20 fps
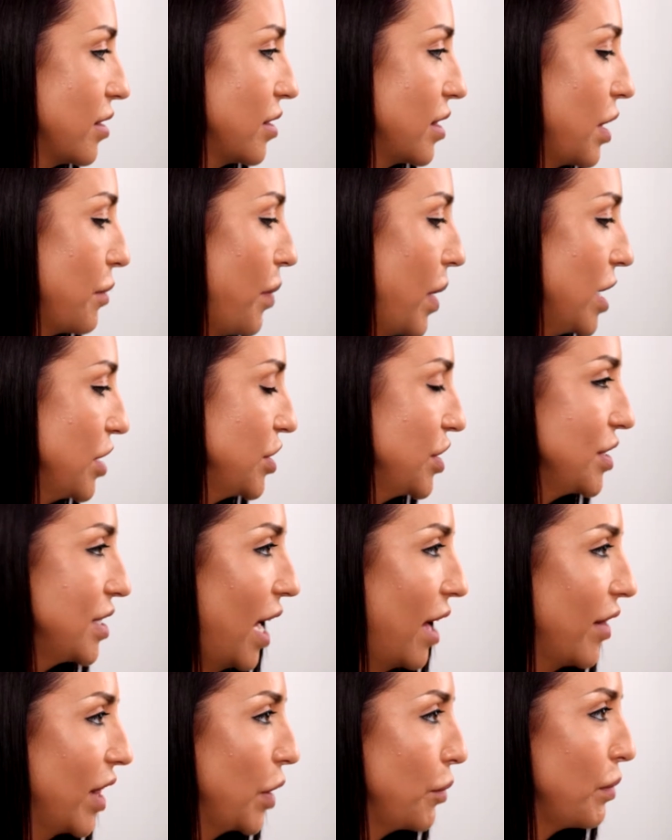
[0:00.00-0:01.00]
The patient
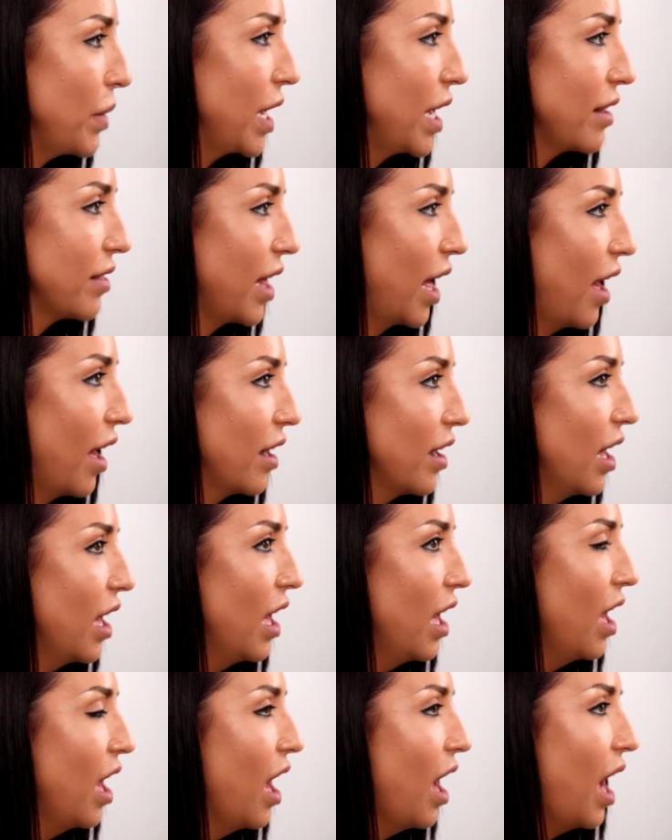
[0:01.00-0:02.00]
telling me that
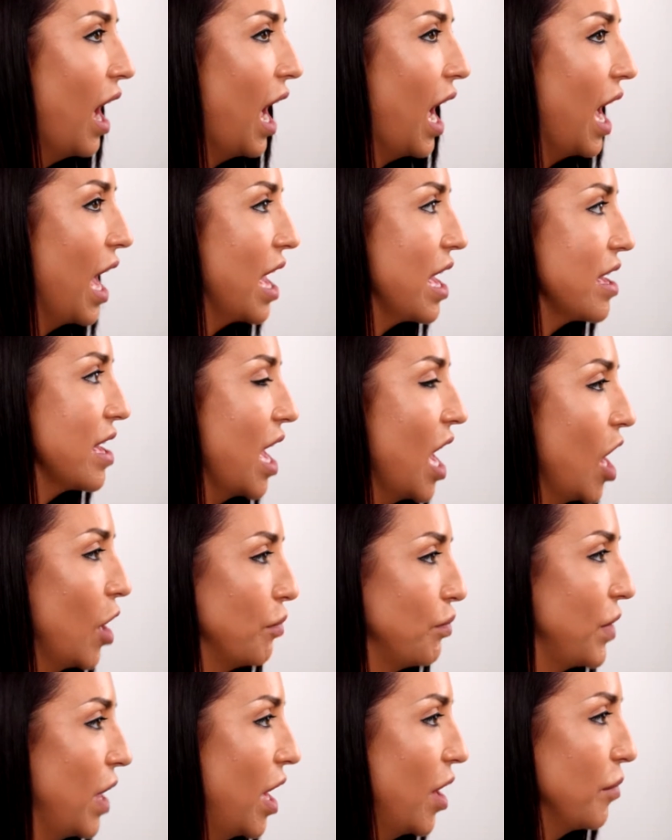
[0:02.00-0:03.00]
I
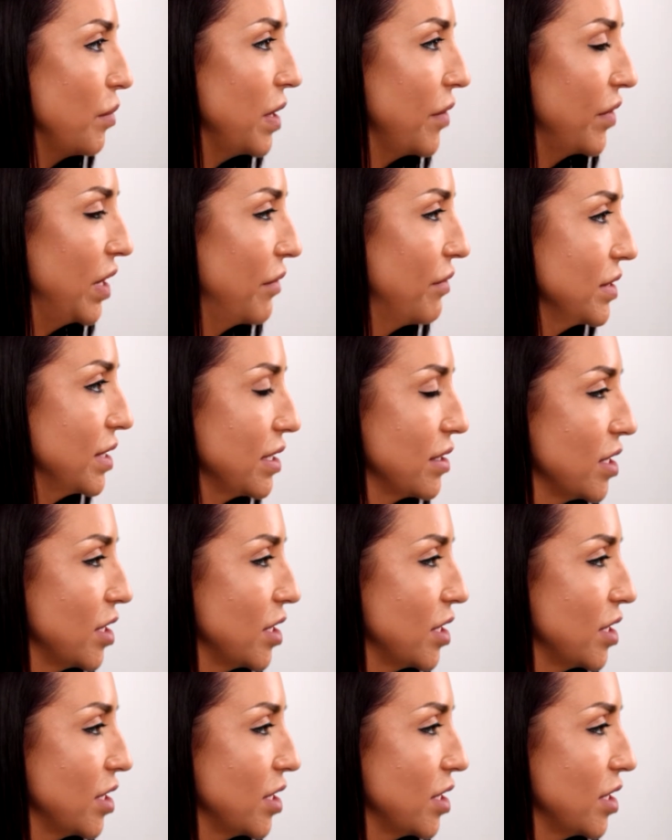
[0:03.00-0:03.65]
helped them, even if it's a